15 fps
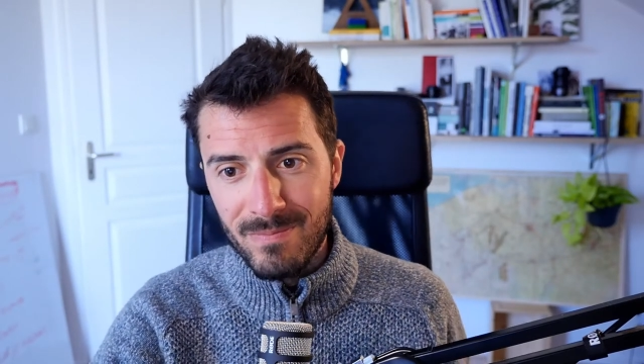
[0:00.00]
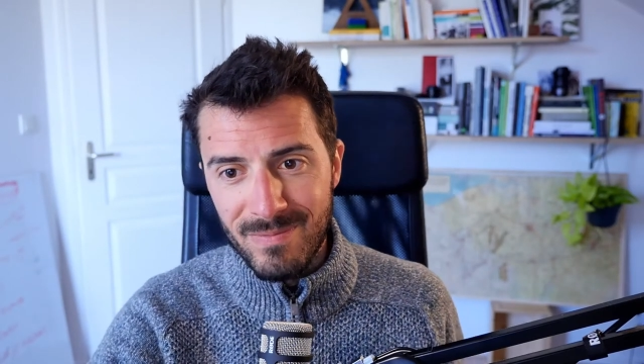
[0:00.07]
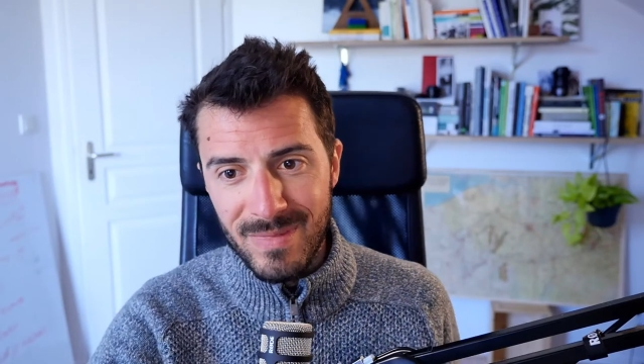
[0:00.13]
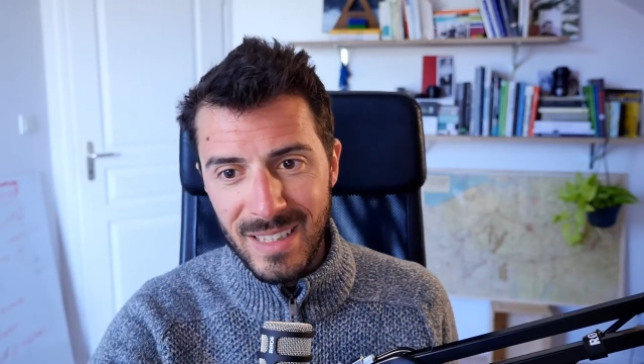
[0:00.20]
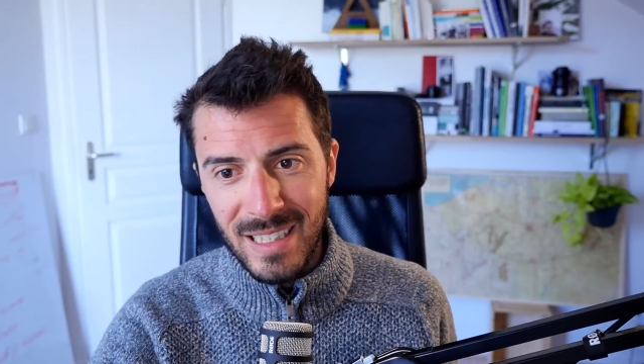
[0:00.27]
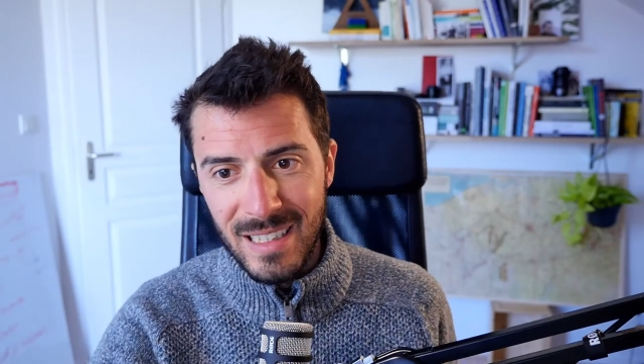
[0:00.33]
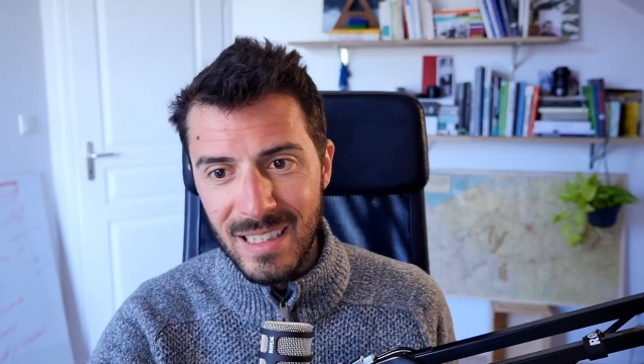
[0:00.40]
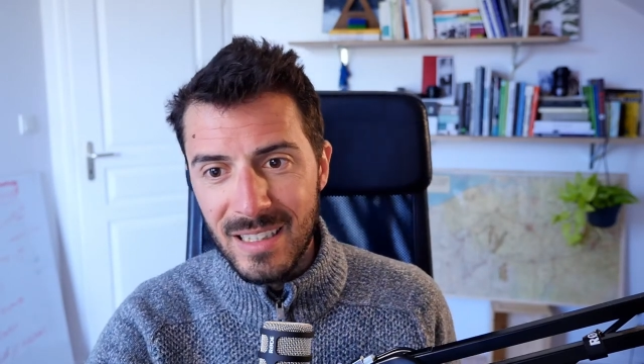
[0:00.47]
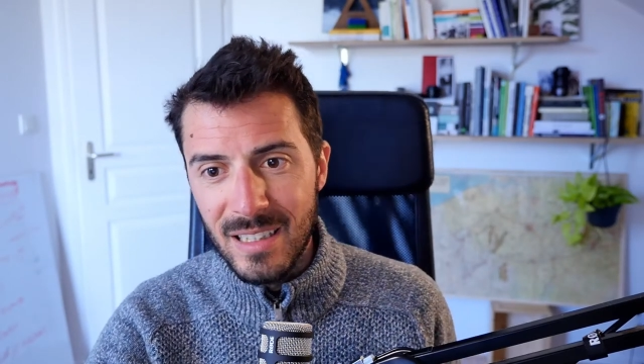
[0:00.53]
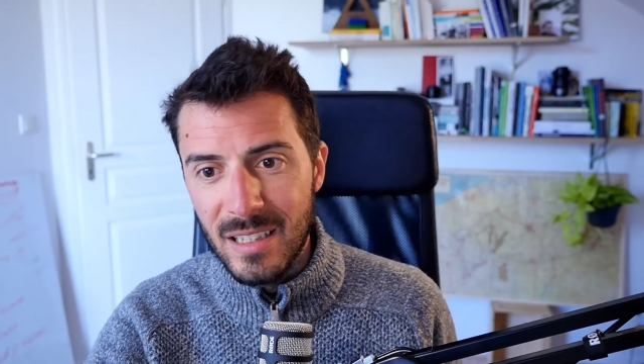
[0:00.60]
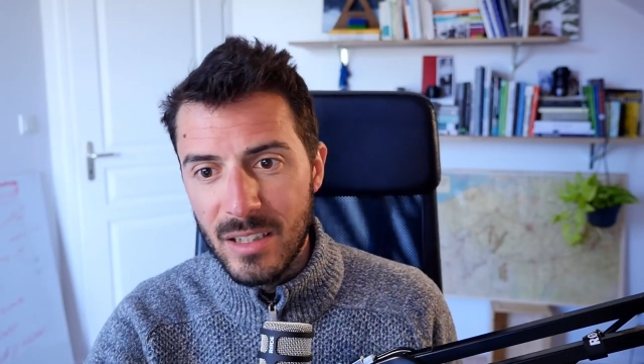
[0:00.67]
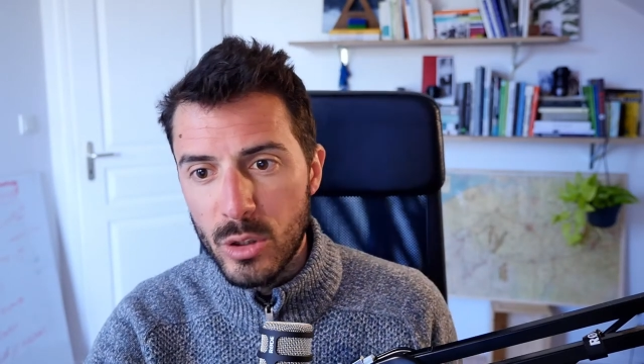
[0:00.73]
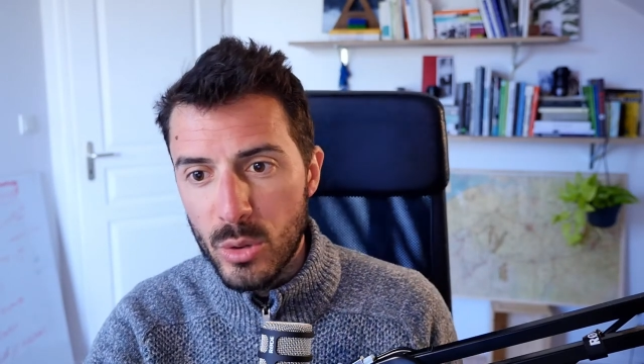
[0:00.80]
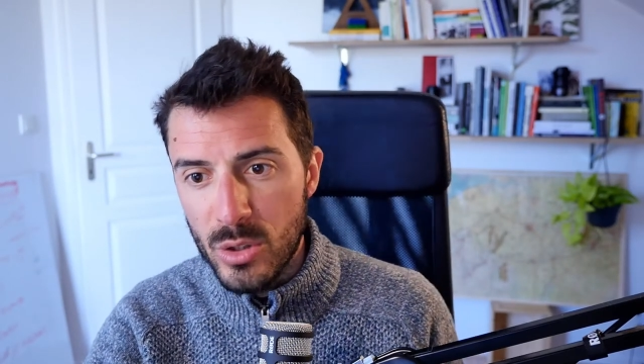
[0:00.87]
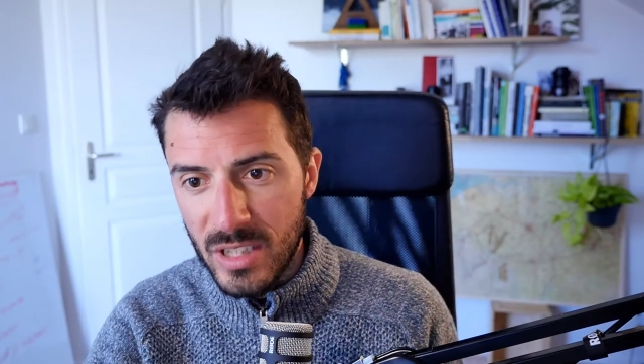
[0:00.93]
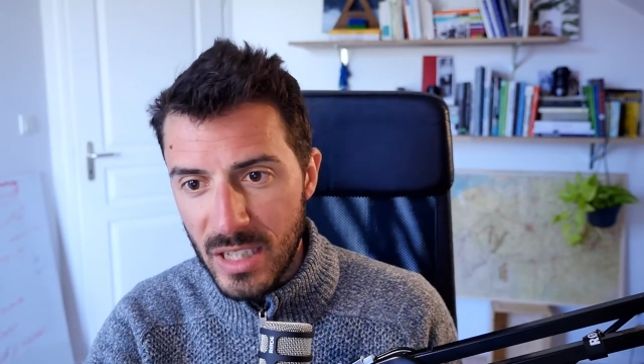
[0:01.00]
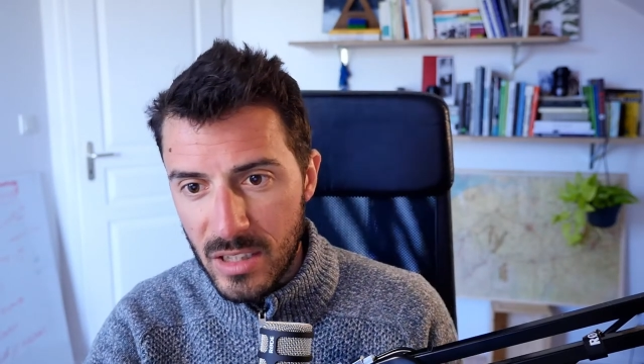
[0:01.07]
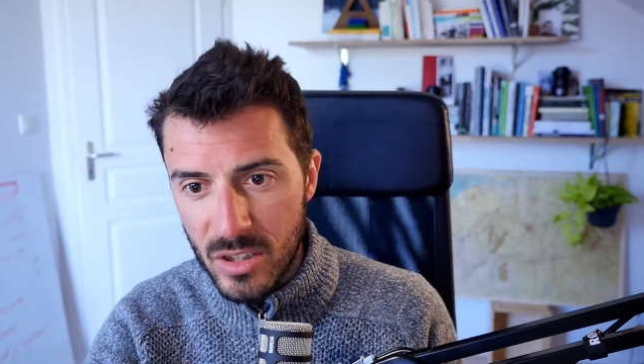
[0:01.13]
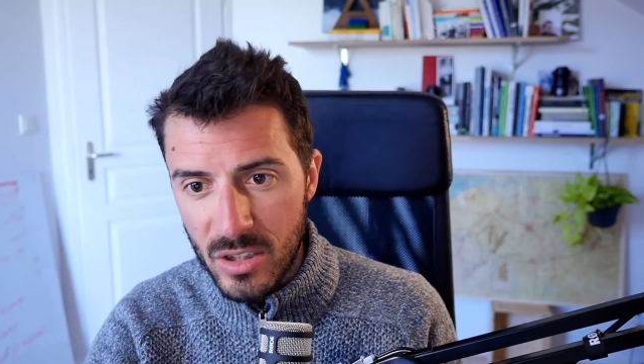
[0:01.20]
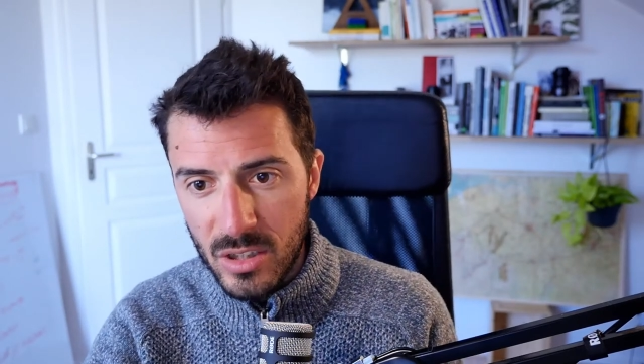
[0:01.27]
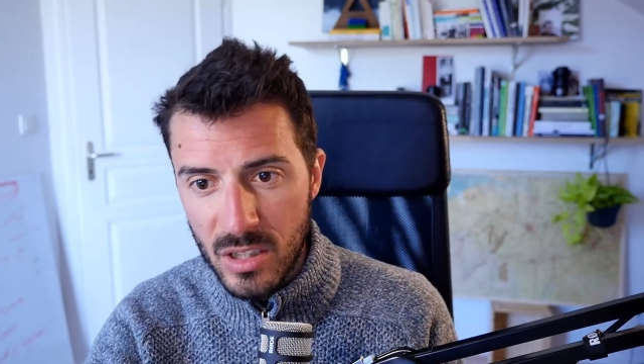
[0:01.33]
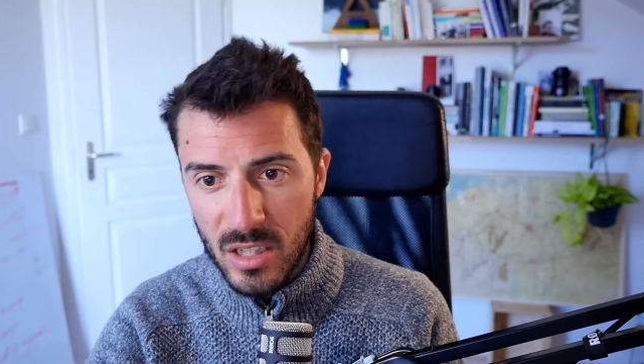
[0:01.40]
in
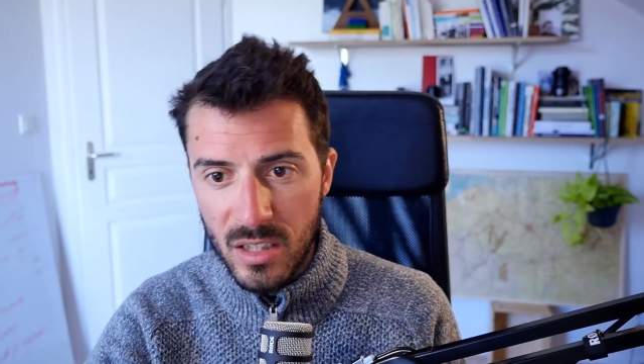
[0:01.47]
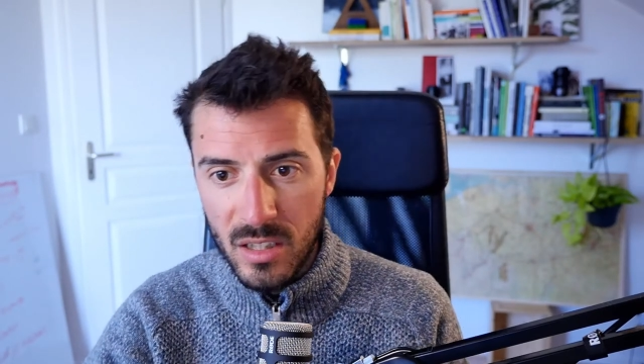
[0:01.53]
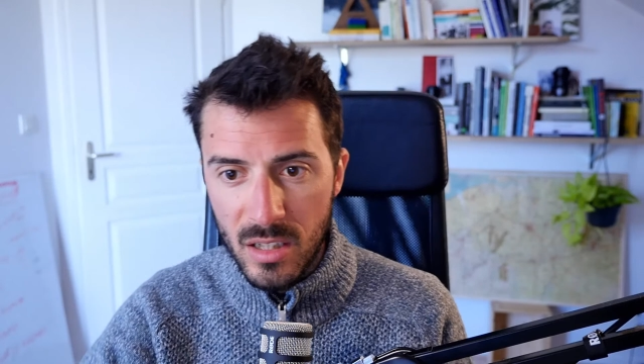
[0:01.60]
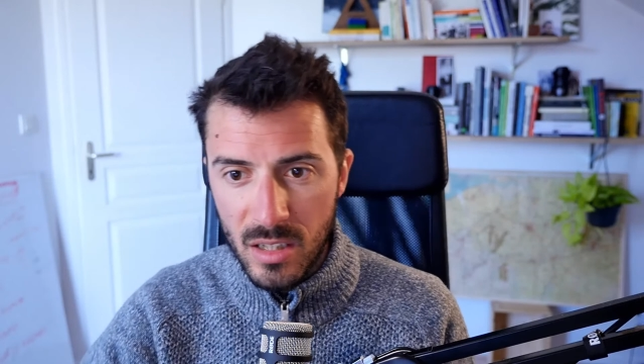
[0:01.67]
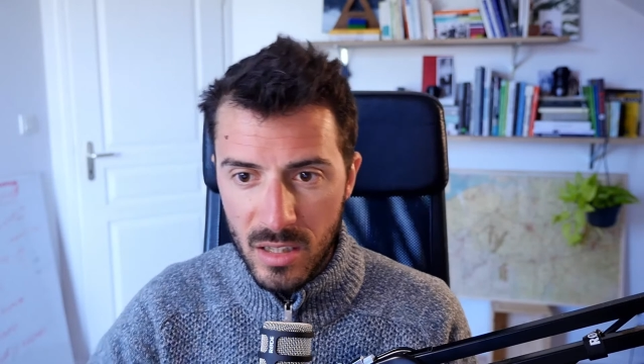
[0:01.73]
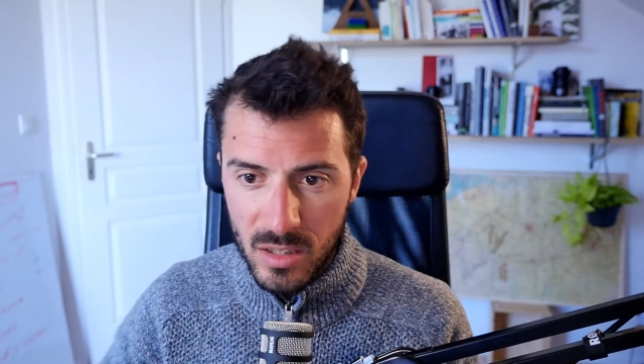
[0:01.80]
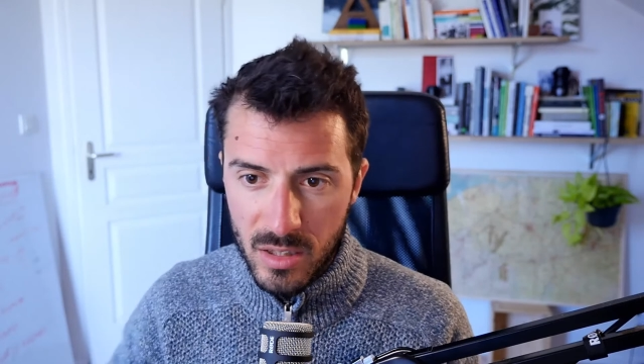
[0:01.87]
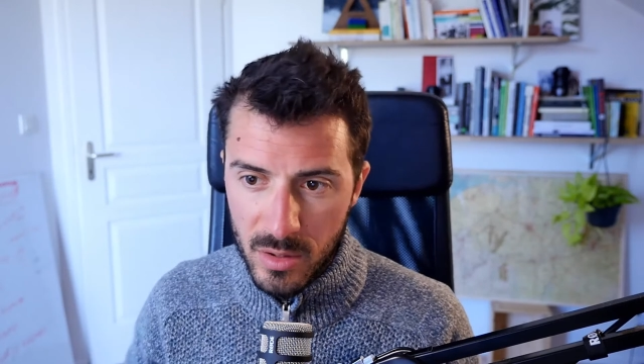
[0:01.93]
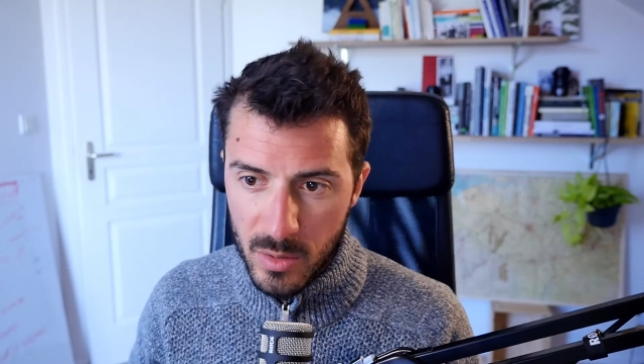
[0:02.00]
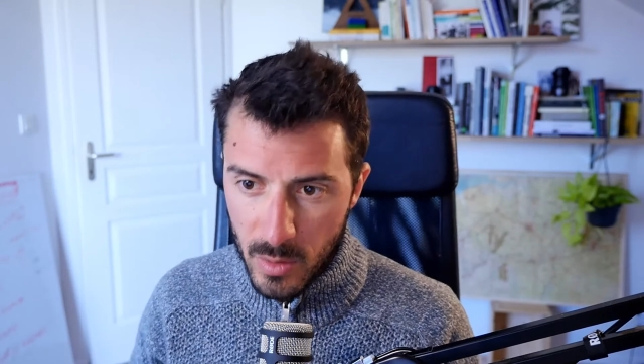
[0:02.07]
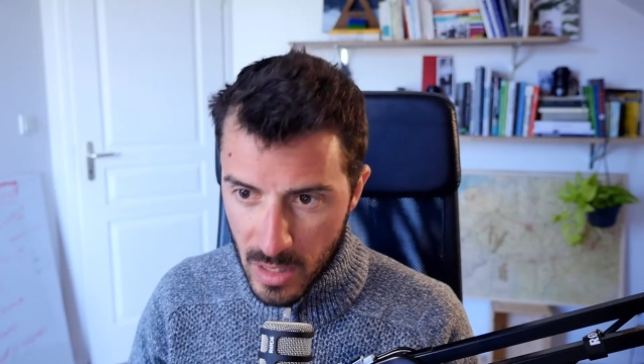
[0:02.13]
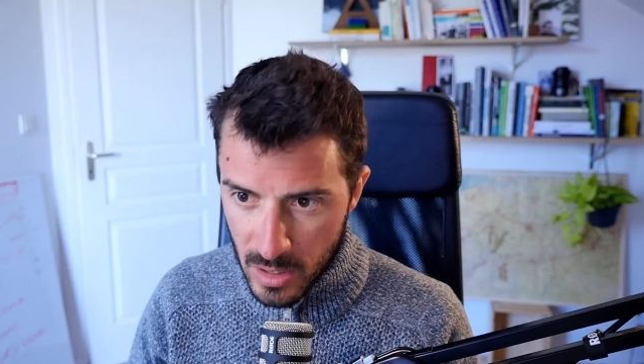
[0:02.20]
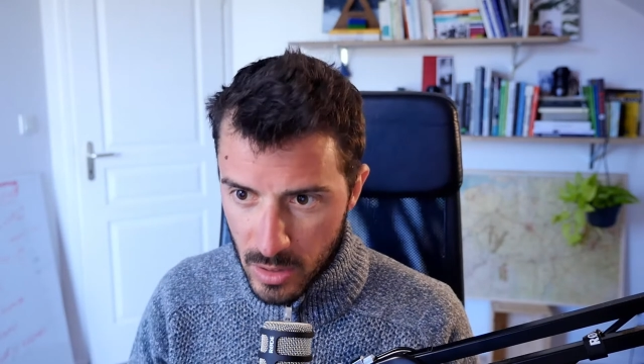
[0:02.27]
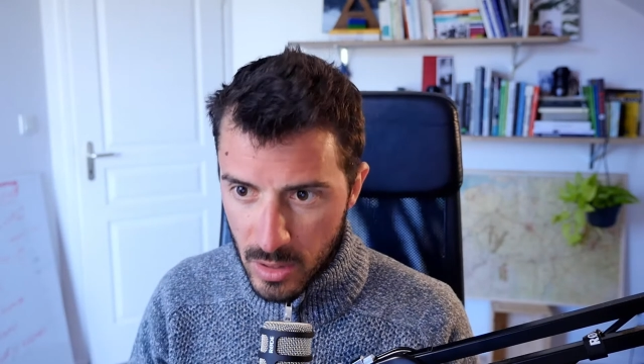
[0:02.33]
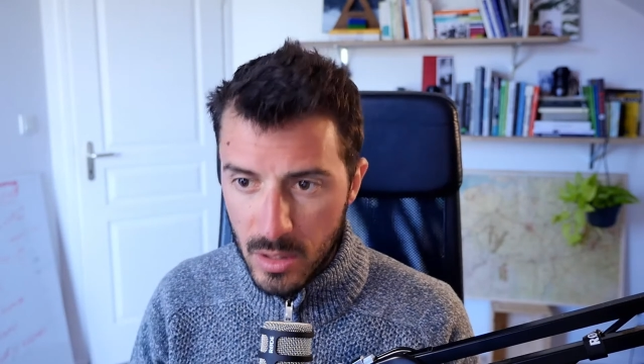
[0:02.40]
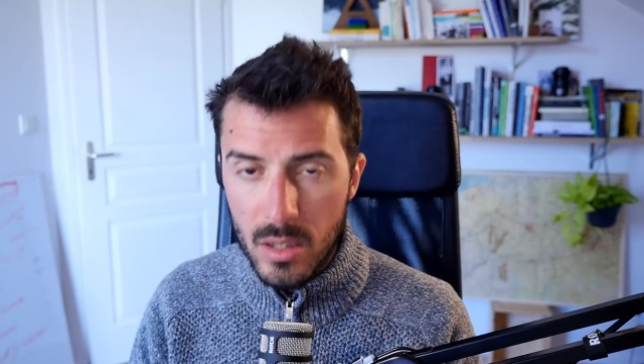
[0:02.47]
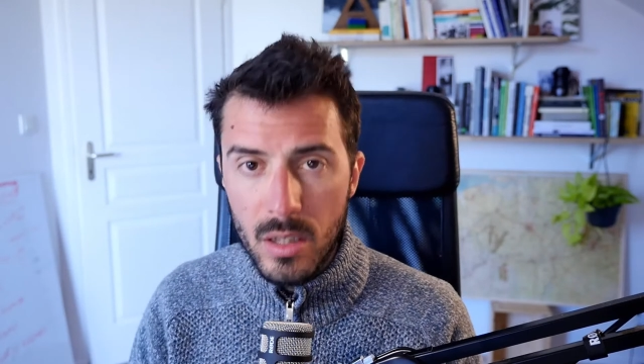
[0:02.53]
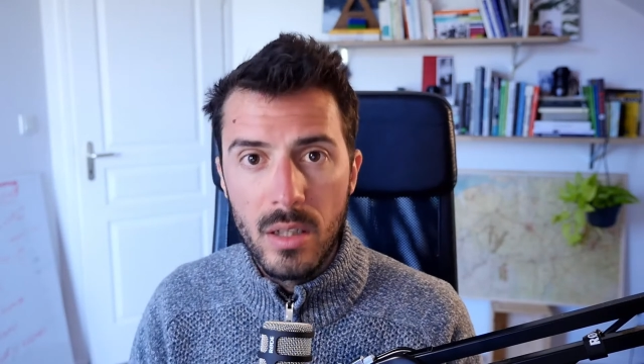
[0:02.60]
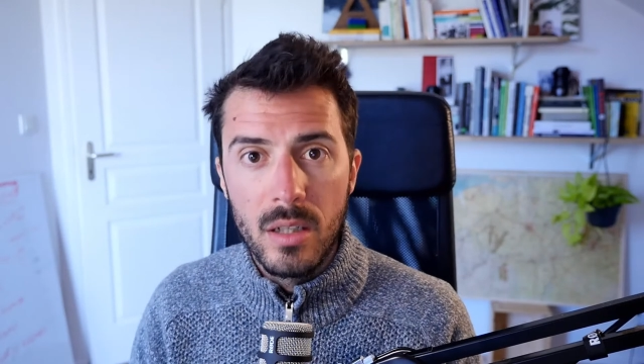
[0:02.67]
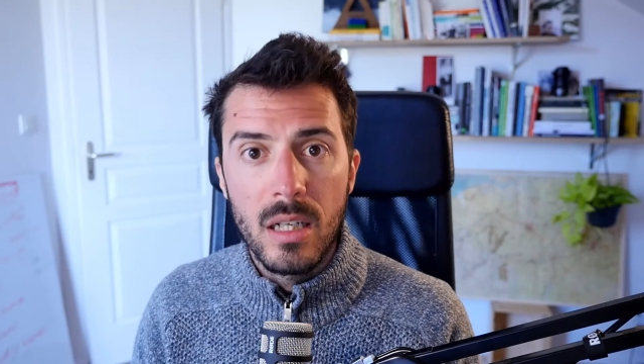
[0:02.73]
intersection and integration,